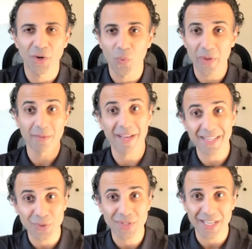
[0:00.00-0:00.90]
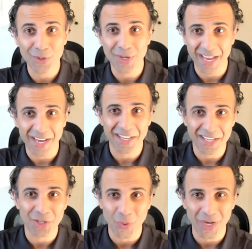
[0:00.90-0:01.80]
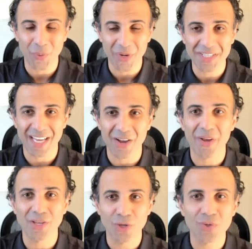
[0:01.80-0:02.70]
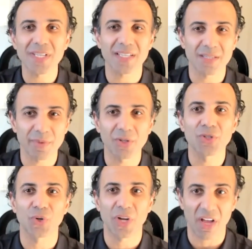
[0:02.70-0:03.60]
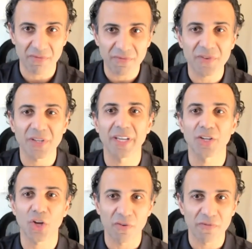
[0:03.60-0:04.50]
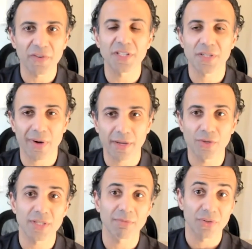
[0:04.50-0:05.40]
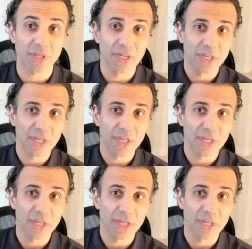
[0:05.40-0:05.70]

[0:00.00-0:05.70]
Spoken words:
win the battles that you can, get the quick wins out, and use that to build your comfort and confidence around using both